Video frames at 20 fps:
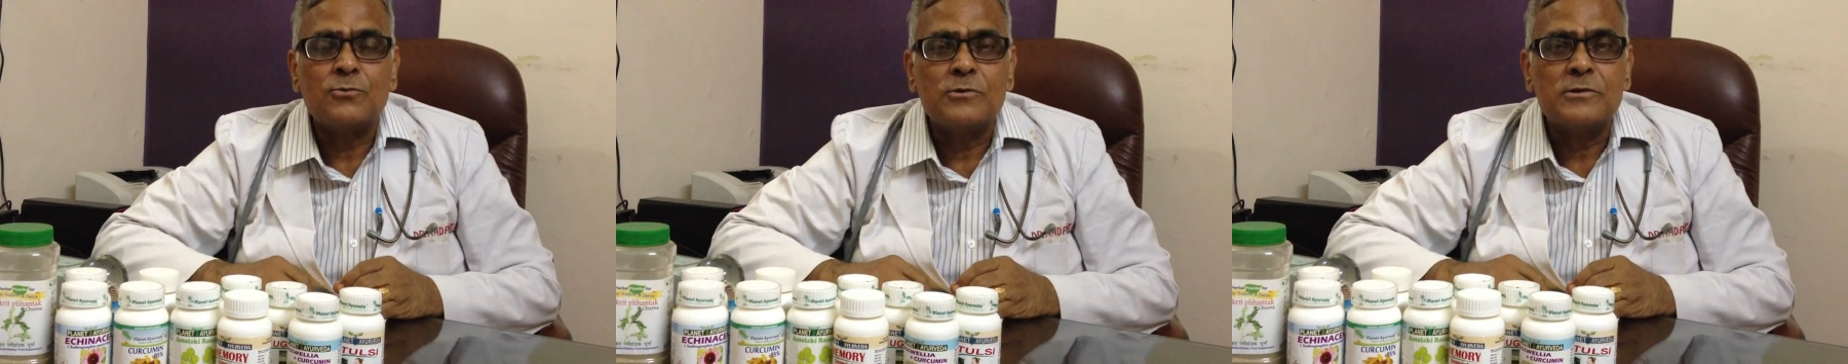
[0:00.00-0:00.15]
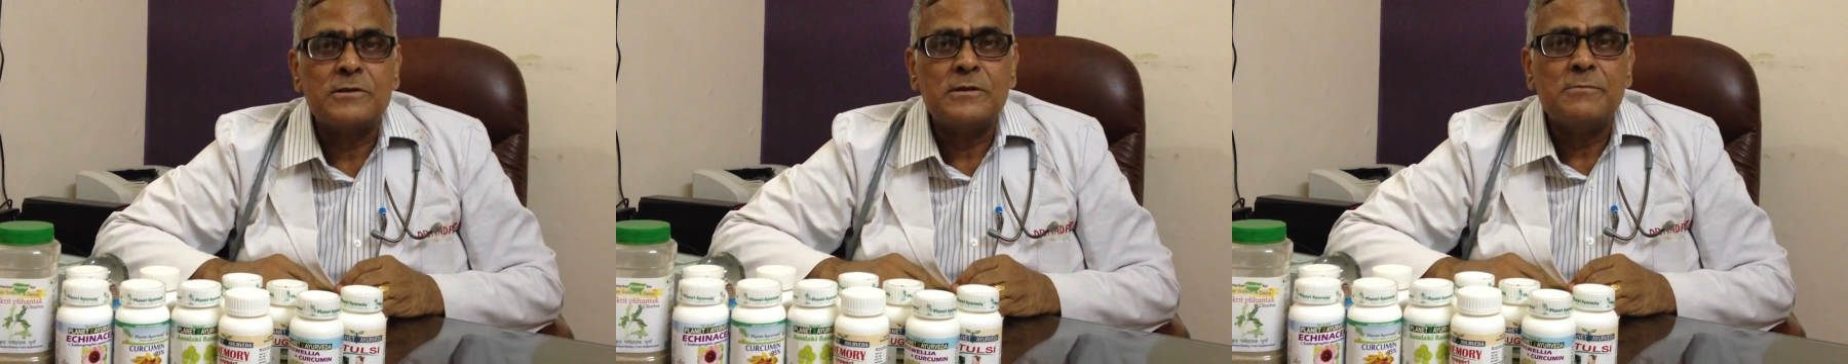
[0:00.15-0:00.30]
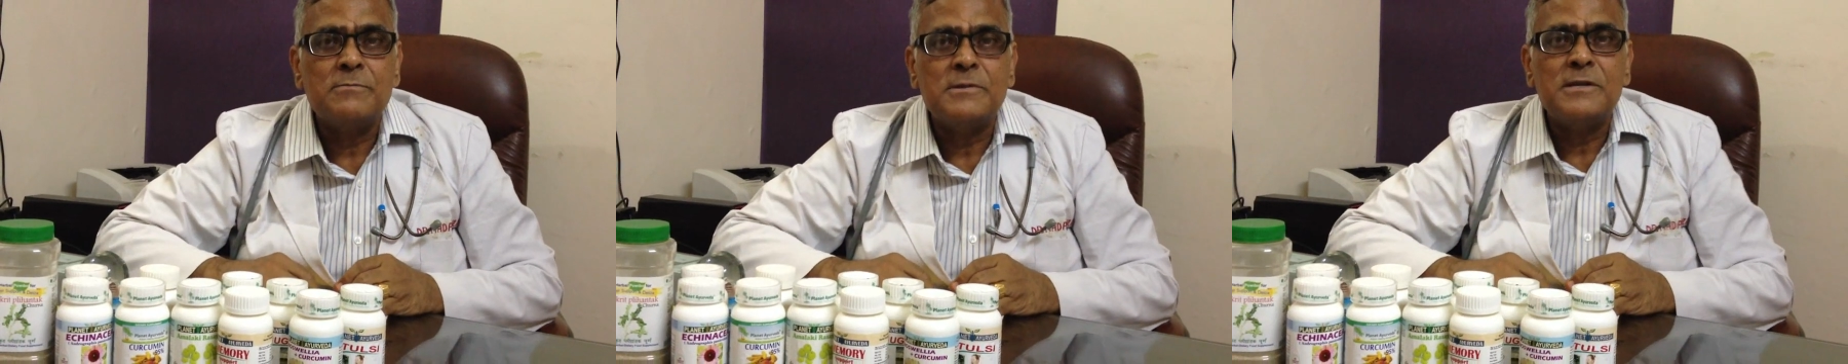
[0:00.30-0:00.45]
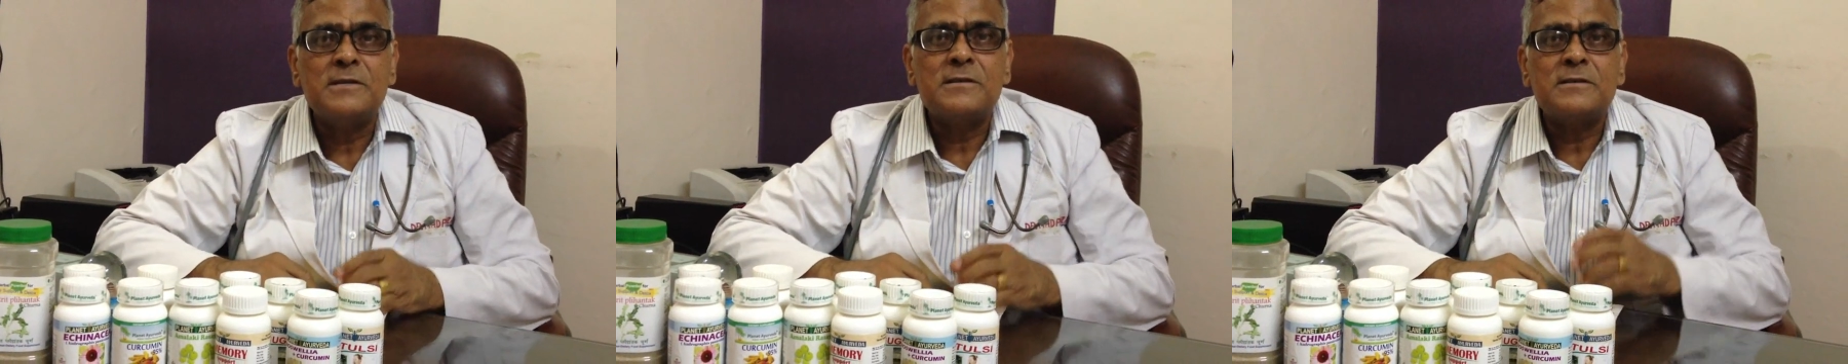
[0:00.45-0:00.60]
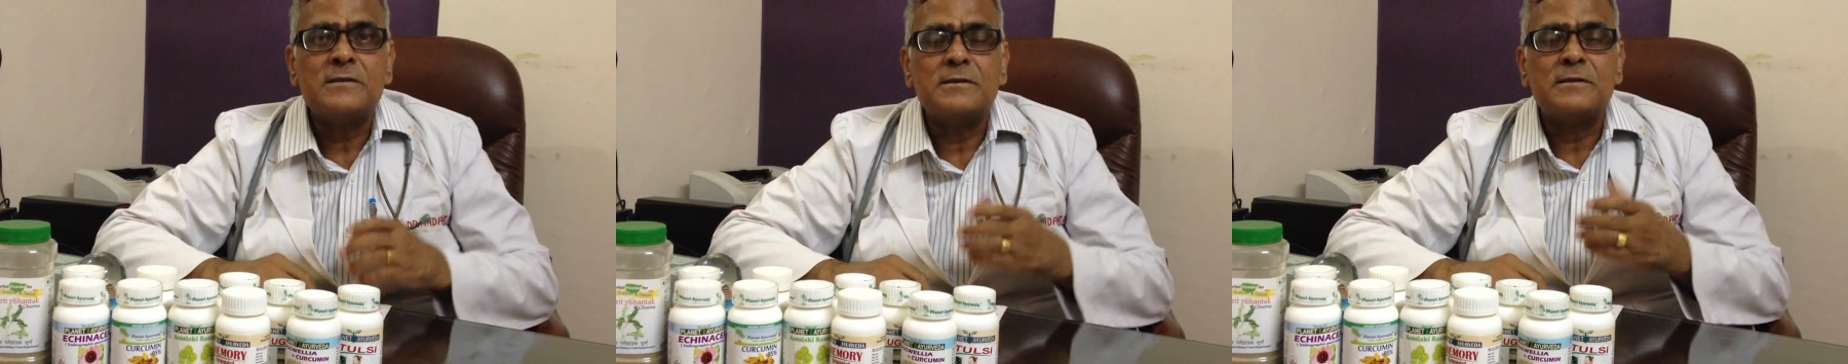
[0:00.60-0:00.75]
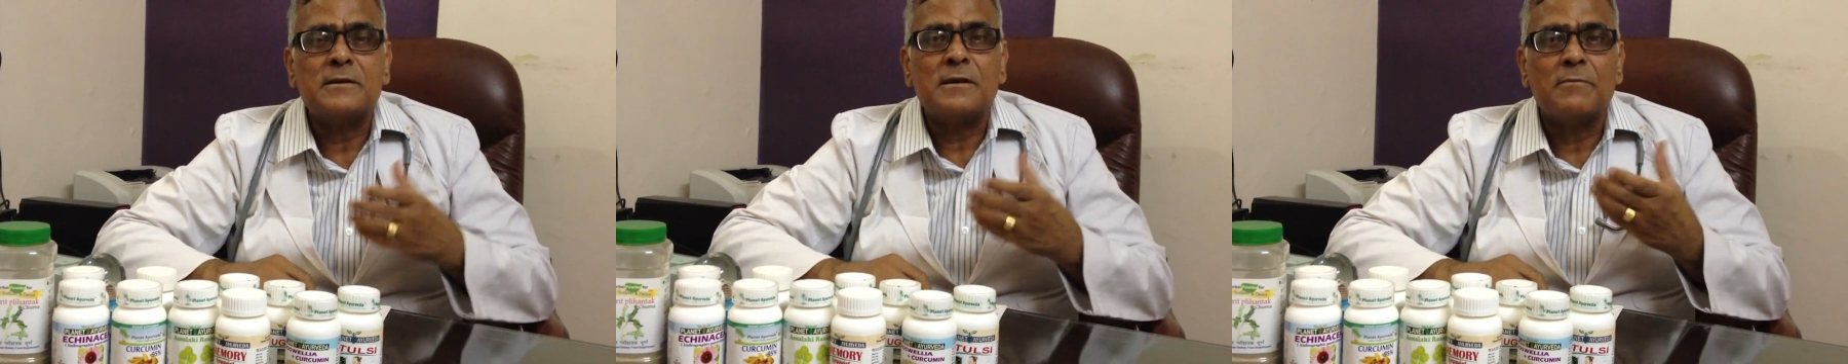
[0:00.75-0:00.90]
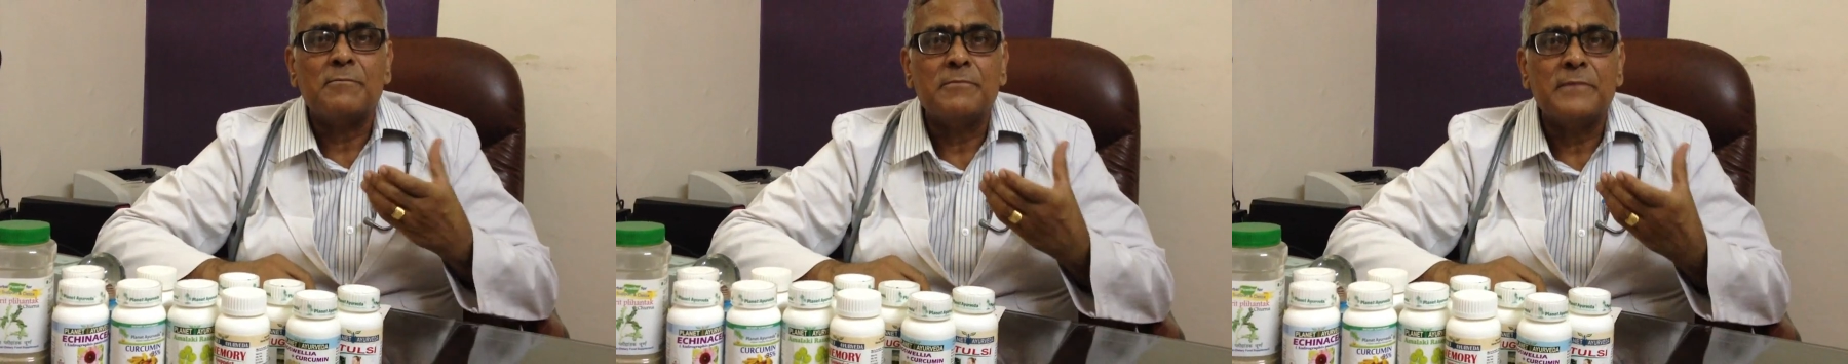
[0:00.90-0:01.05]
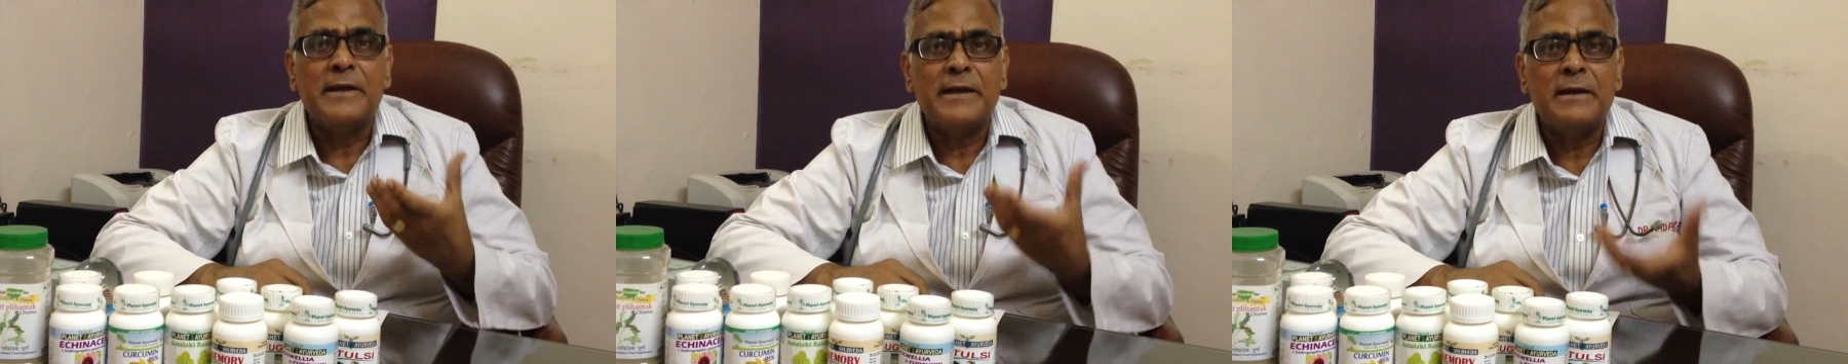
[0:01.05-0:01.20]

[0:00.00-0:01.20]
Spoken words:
Tulsi means the